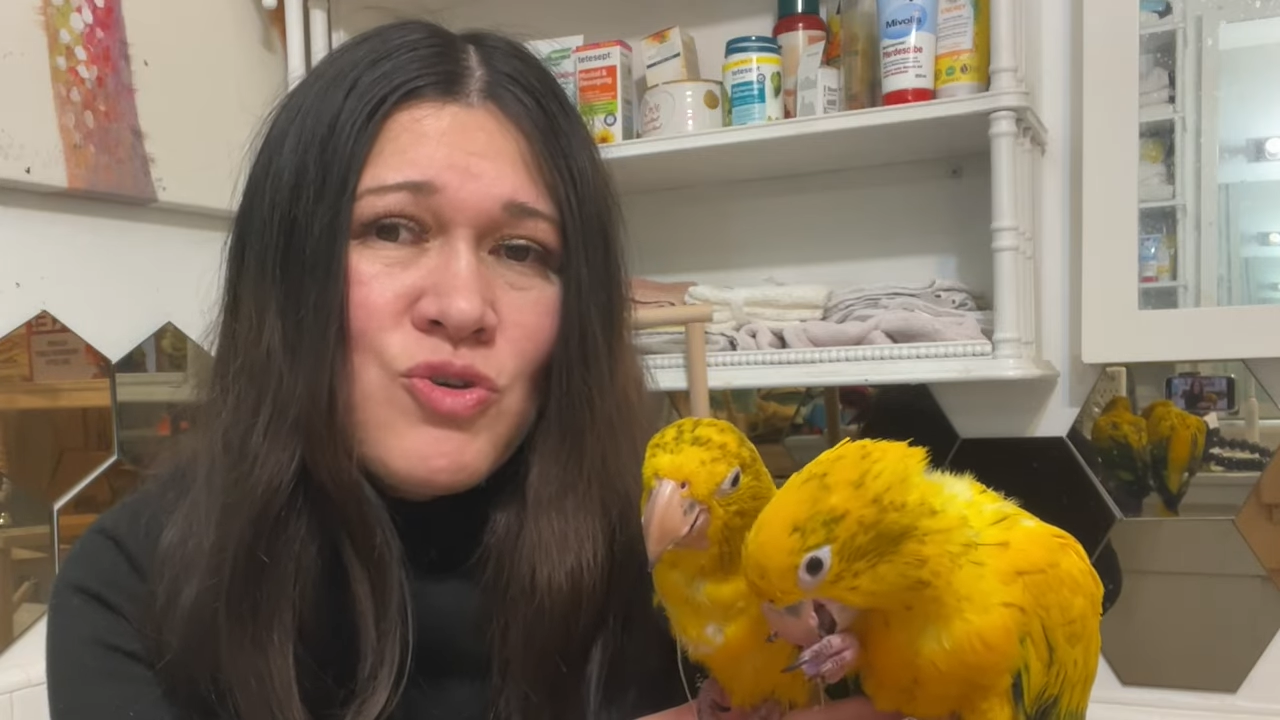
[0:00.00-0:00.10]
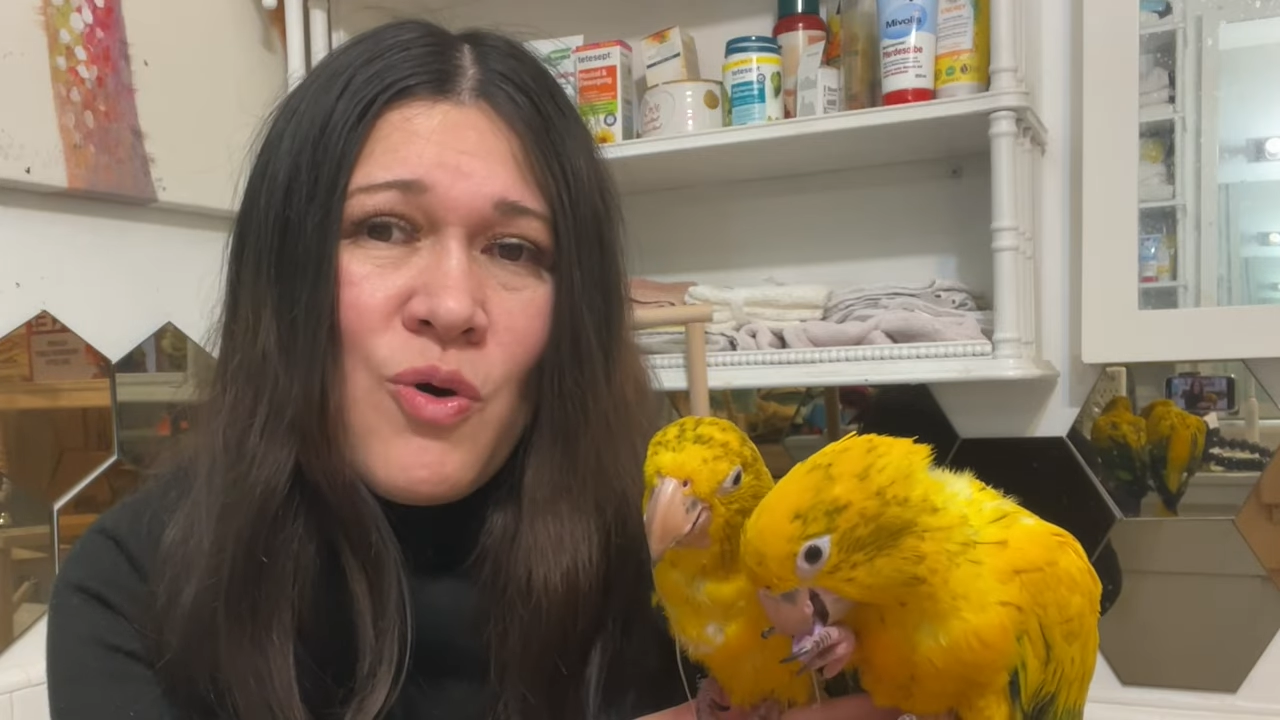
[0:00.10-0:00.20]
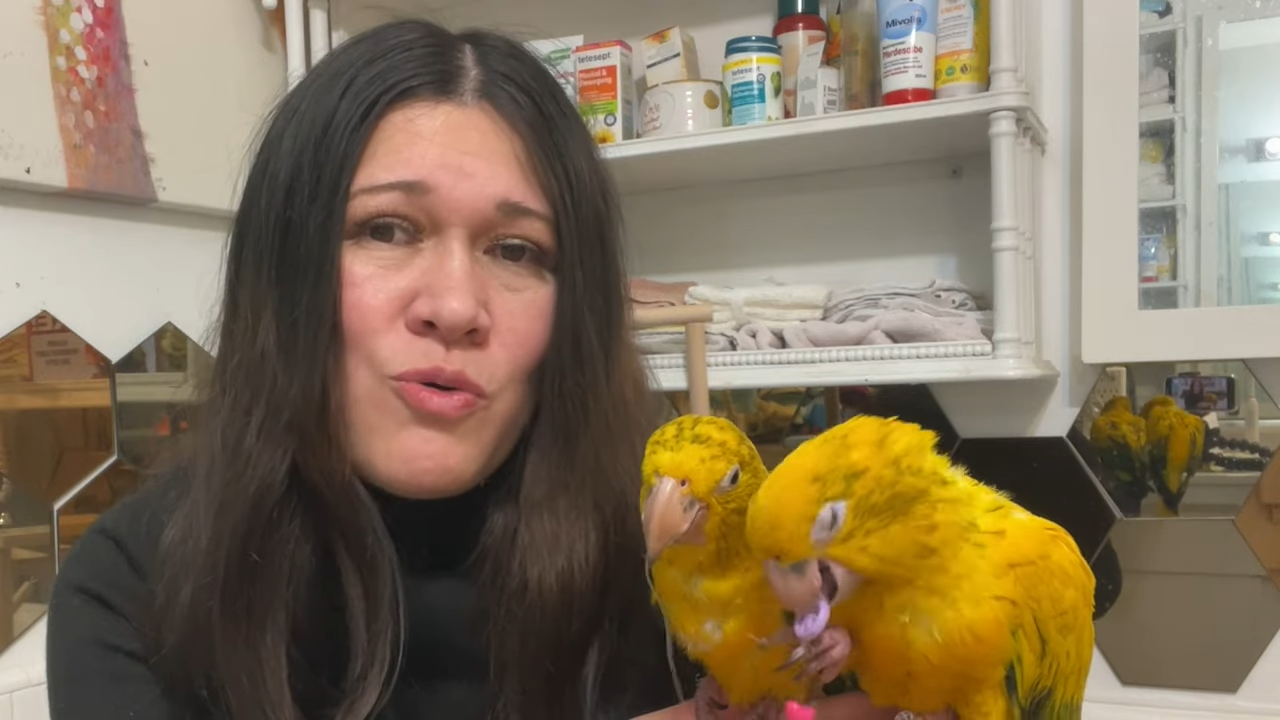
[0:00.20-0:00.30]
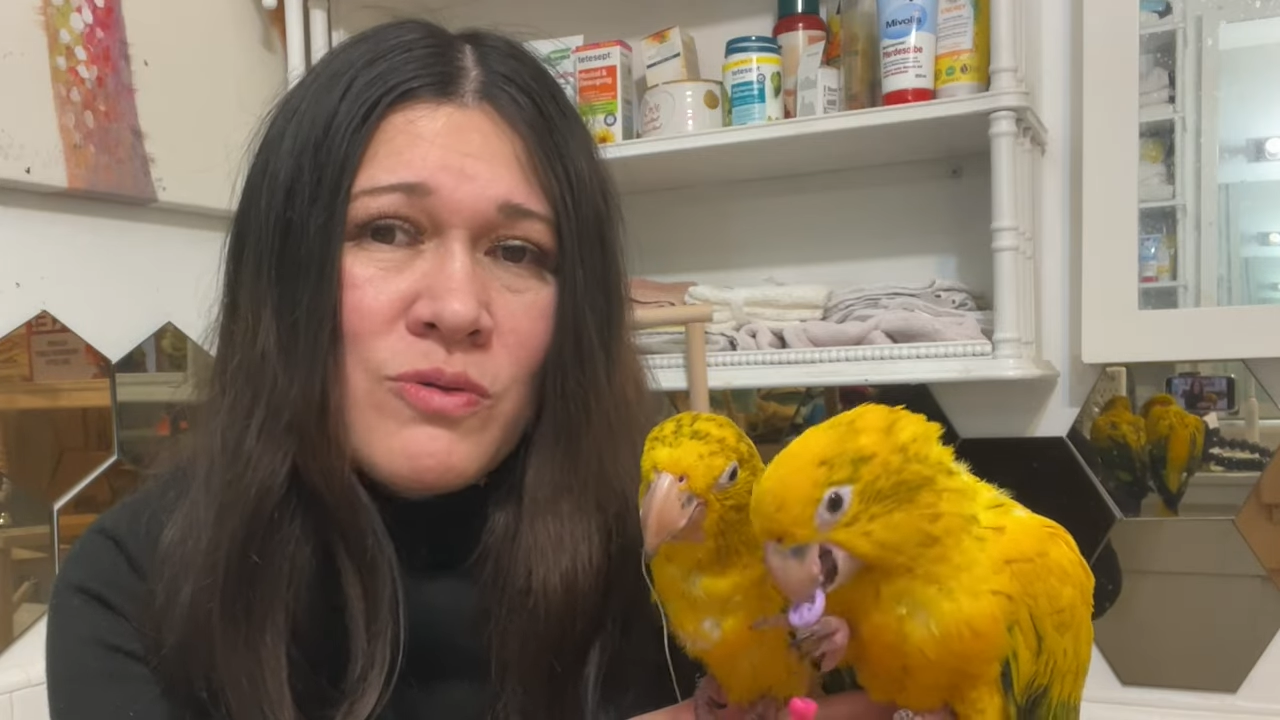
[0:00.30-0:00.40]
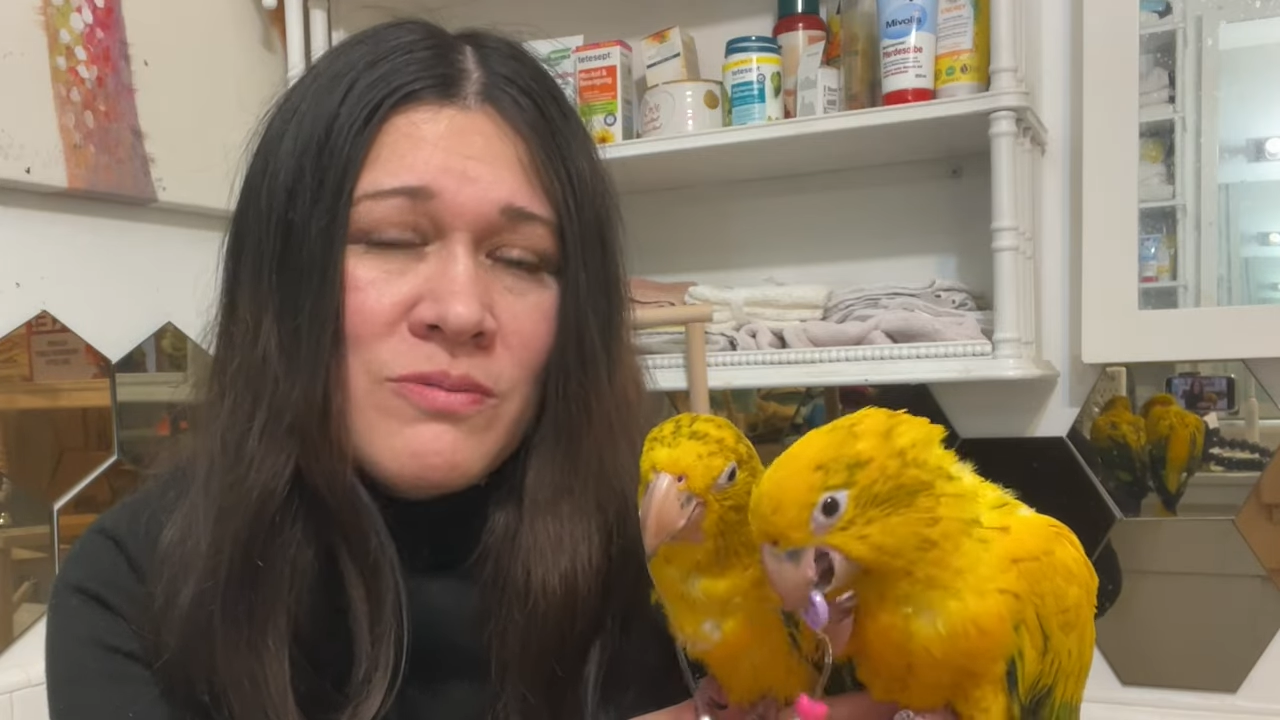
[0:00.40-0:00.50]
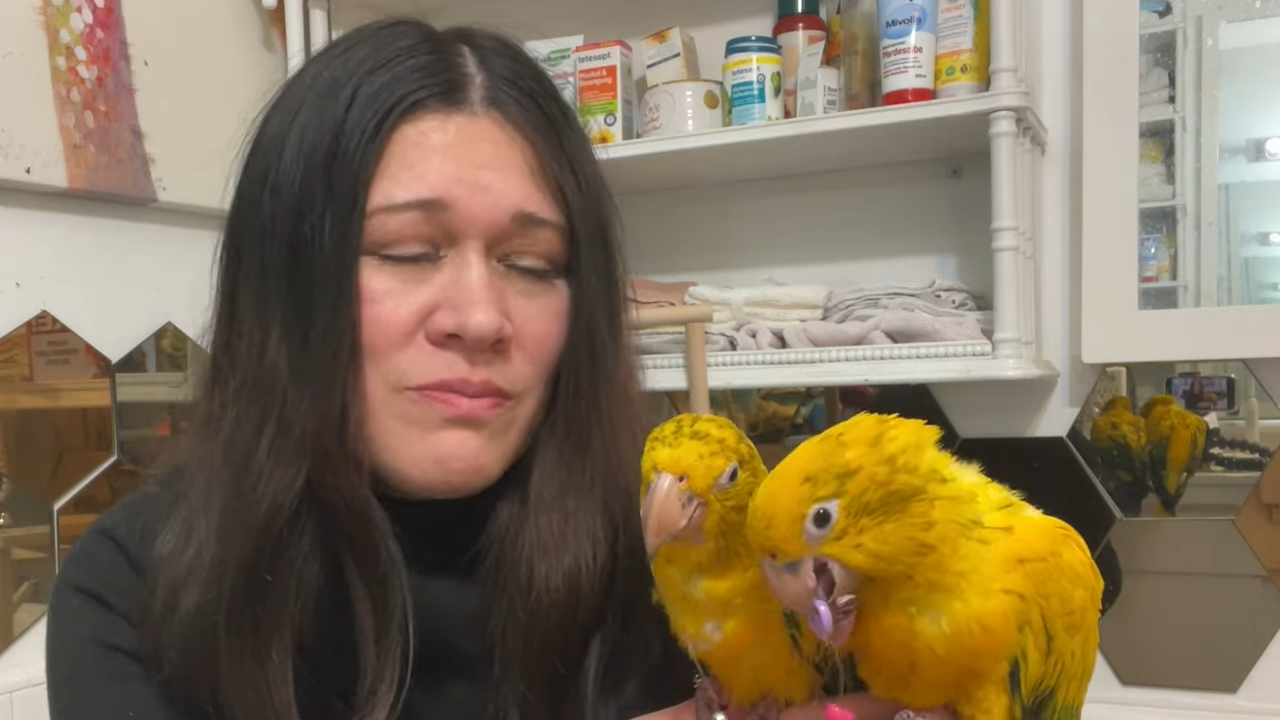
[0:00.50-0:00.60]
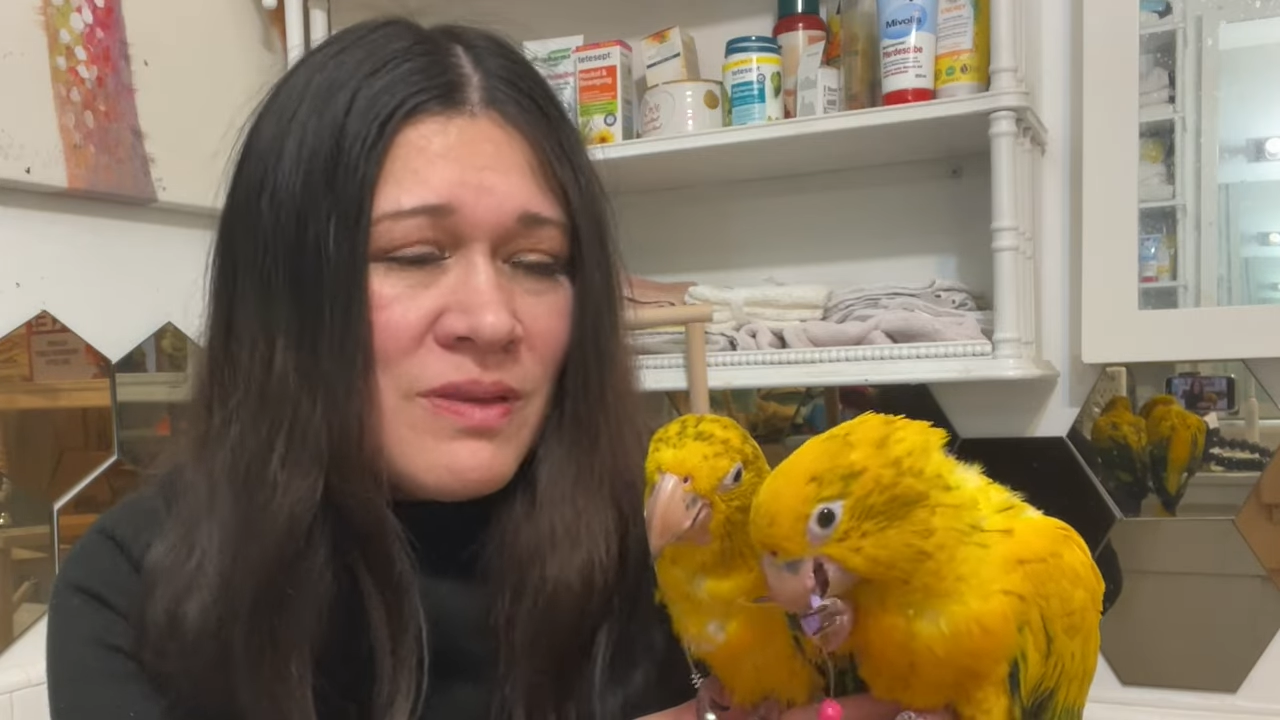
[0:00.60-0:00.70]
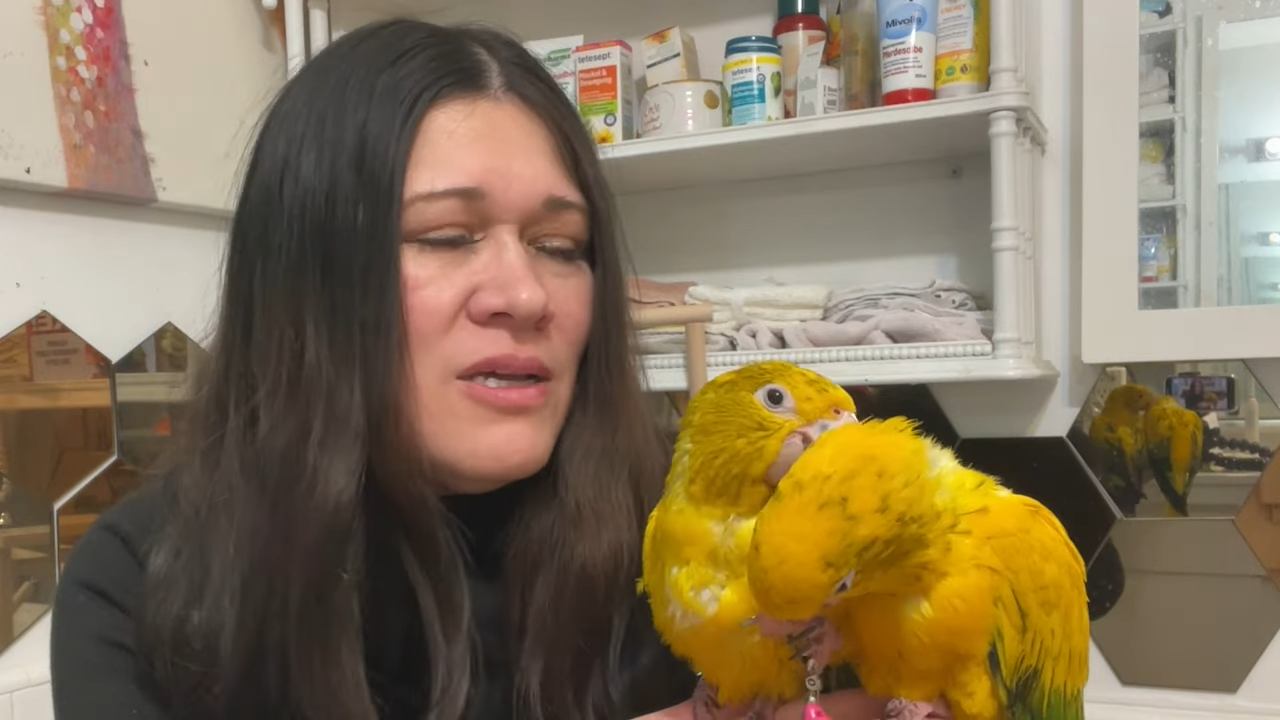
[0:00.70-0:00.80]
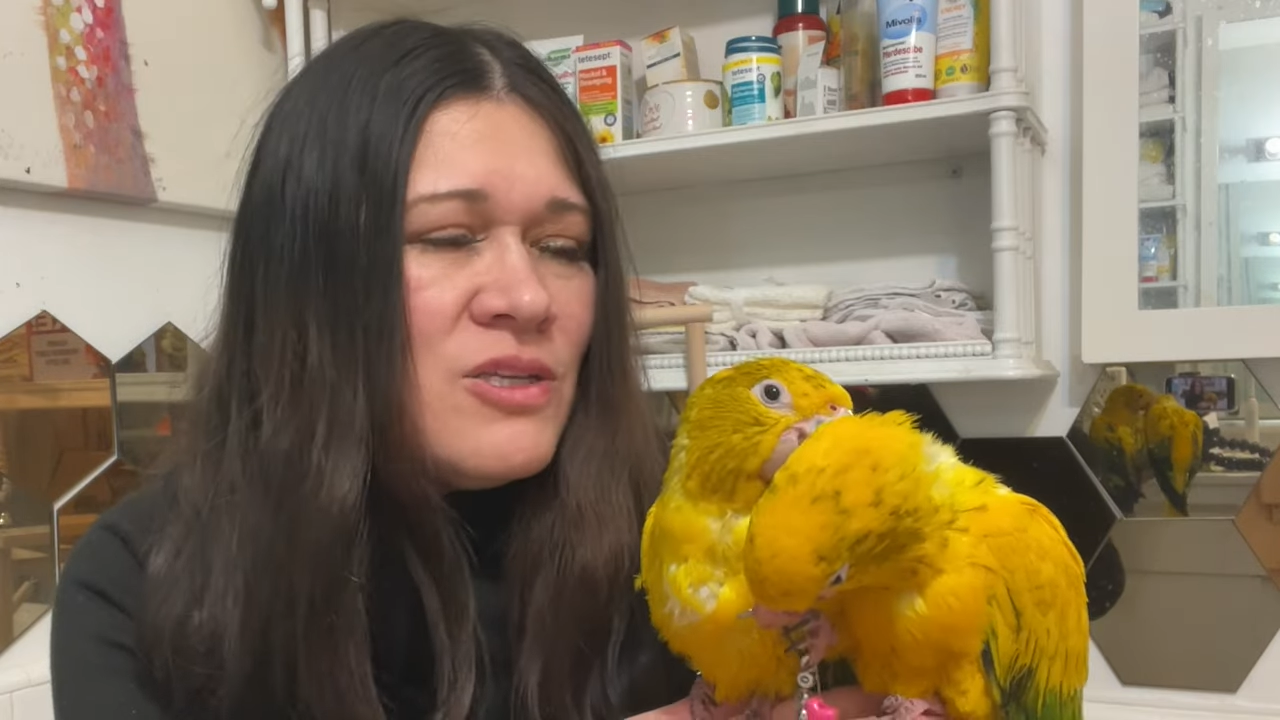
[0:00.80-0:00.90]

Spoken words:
own